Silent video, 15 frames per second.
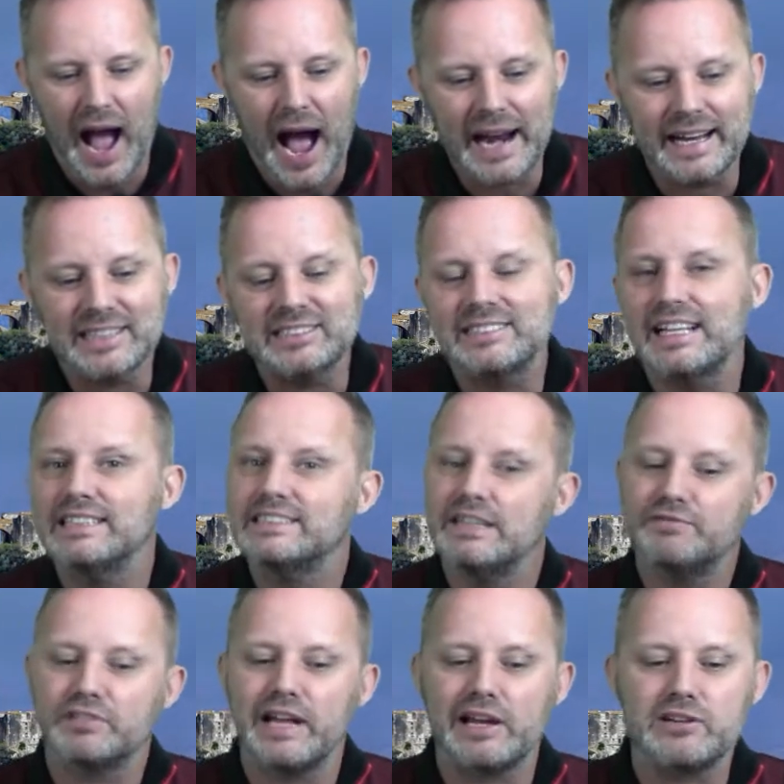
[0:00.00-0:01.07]
An
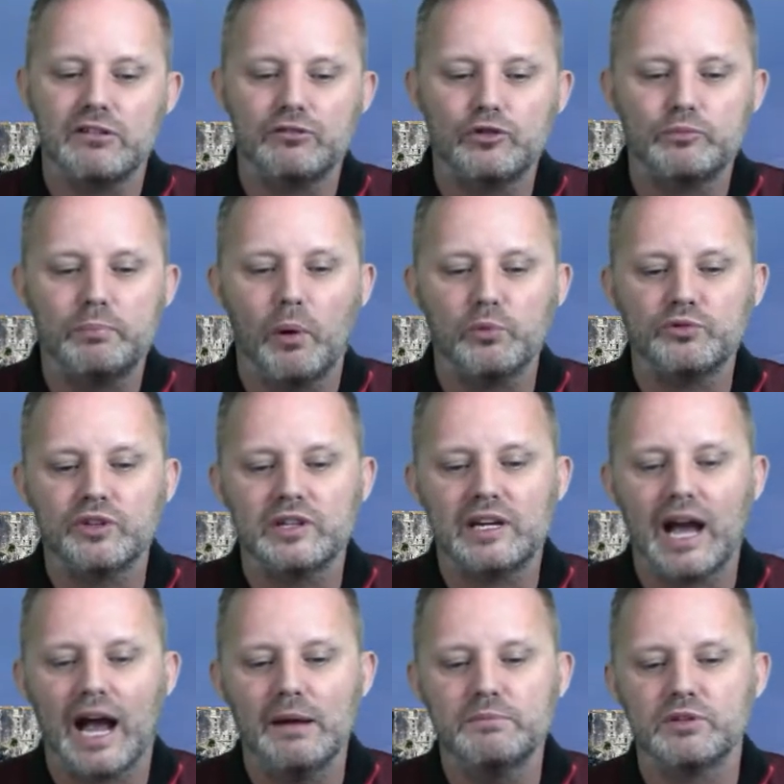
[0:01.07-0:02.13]
extensive selection of sports and
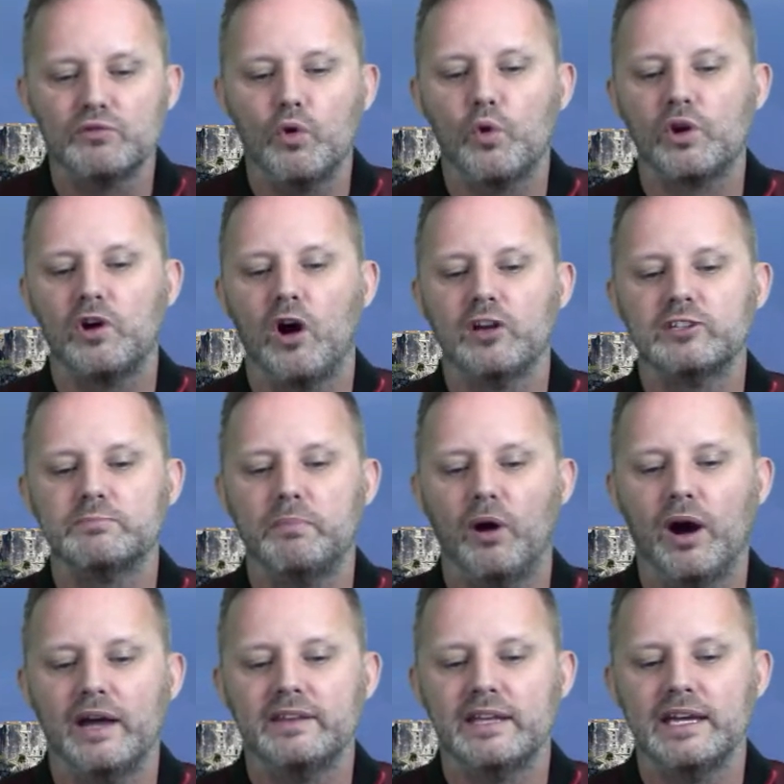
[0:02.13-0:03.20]
games are organised
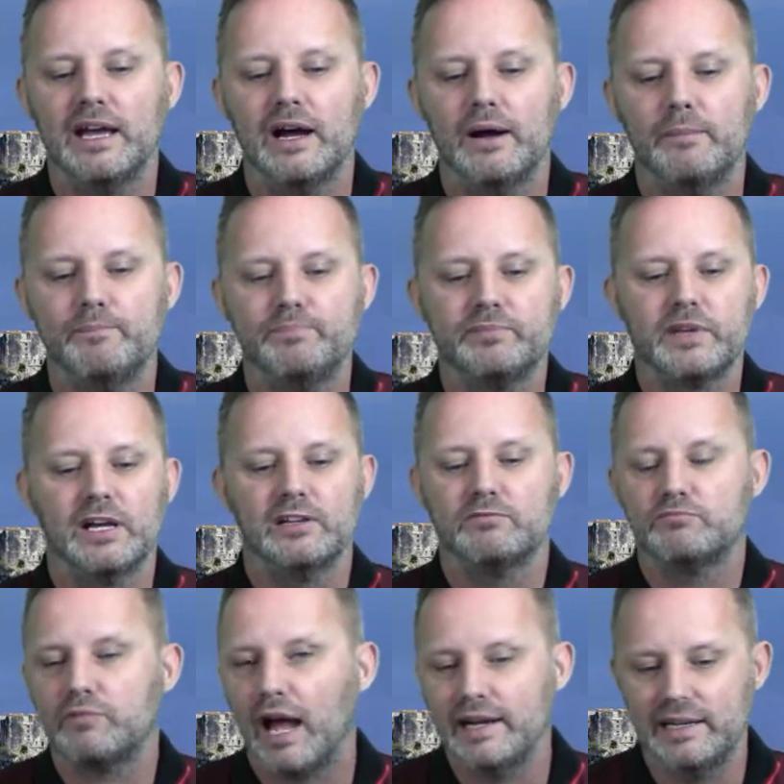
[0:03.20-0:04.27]
by the
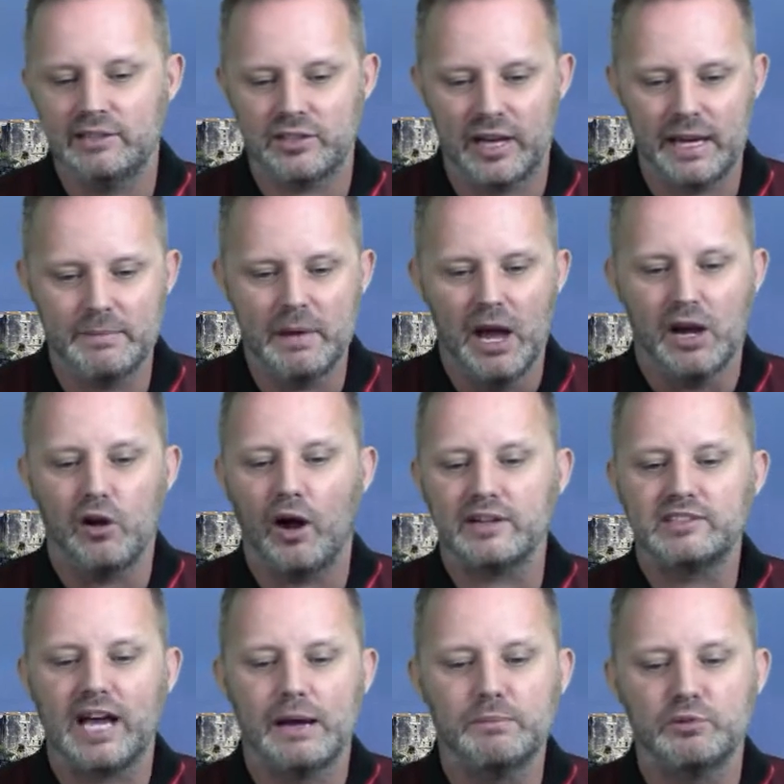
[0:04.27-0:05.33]
daily team, like
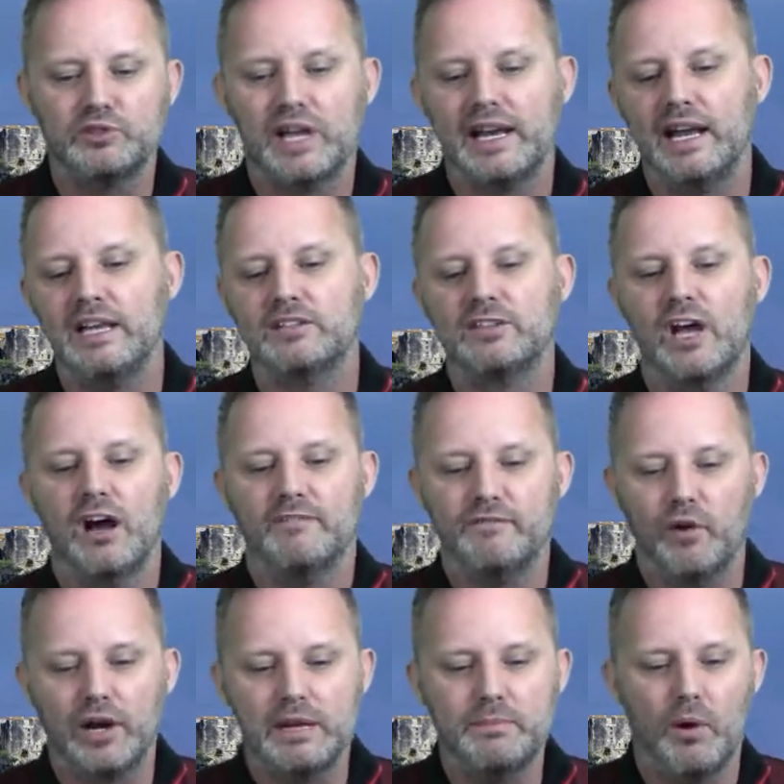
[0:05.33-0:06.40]
table tennis,
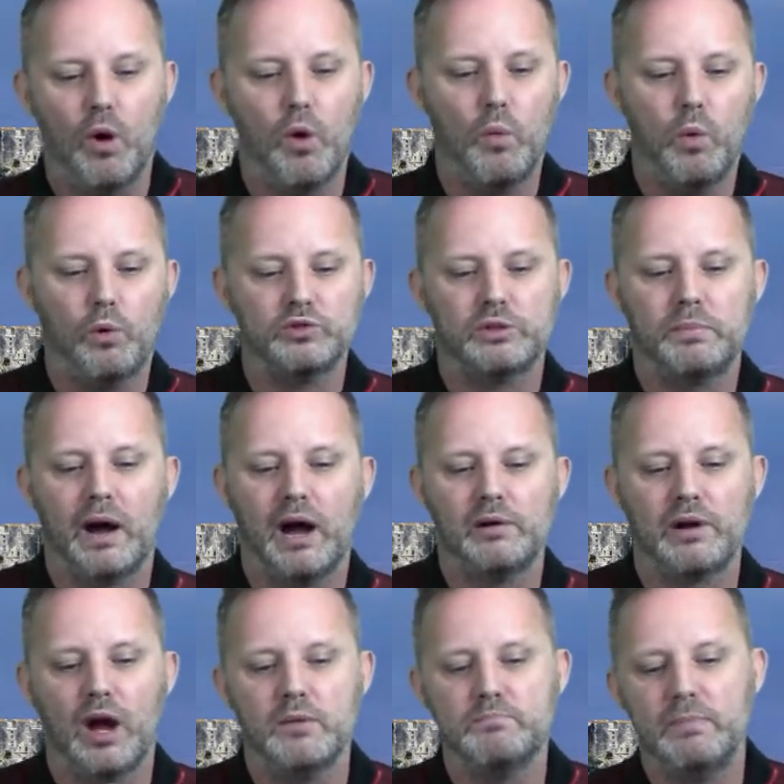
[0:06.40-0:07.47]
volleyball, water
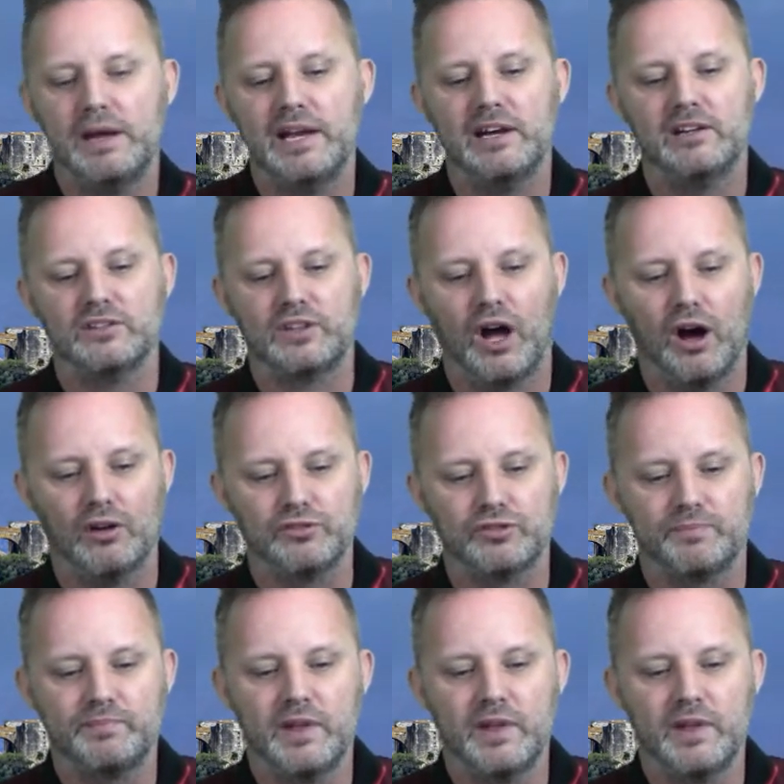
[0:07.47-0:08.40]
polo, billiard and darts.